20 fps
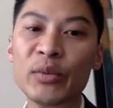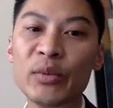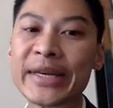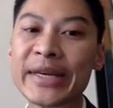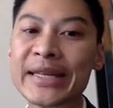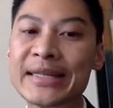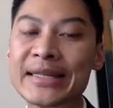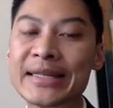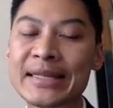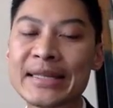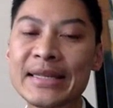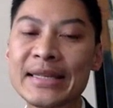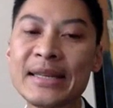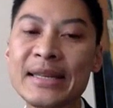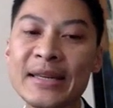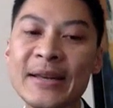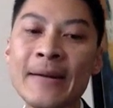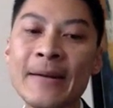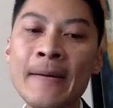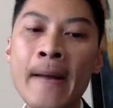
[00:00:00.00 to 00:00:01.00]
We can
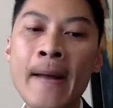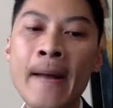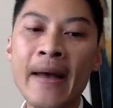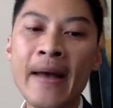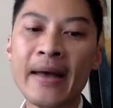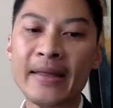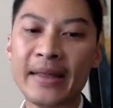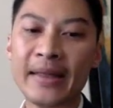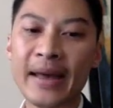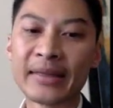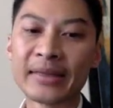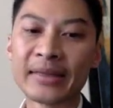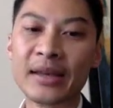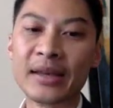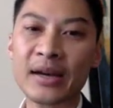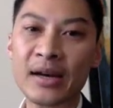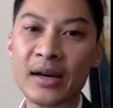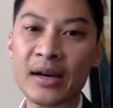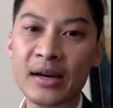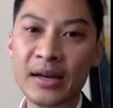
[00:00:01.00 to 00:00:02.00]
see that
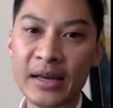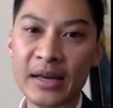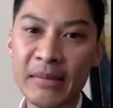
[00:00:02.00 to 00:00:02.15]
the